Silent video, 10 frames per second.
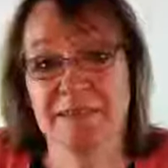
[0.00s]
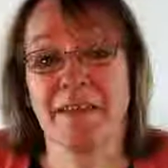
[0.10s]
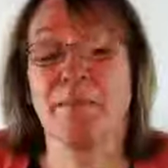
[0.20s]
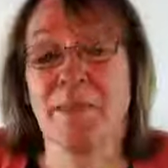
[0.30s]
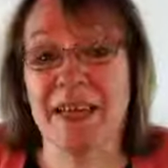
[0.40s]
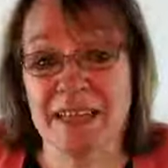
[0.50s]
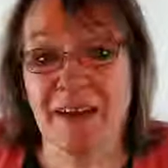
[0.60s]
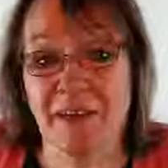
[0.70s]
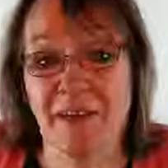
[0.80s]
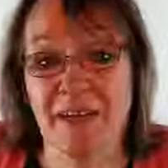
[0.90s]
then make
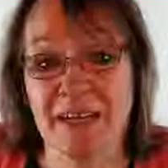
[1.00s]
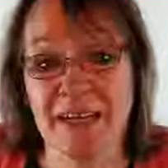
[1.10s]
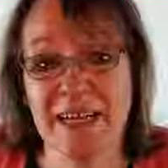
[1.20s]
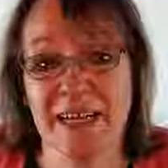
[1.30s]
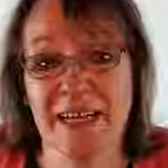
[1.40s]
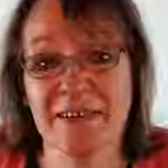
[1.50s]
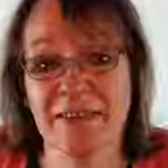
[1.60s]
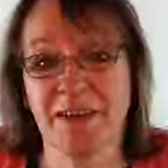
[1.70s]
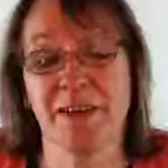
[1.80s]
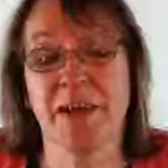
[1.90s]
that very clear
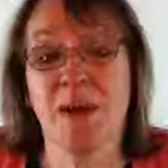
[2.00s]
that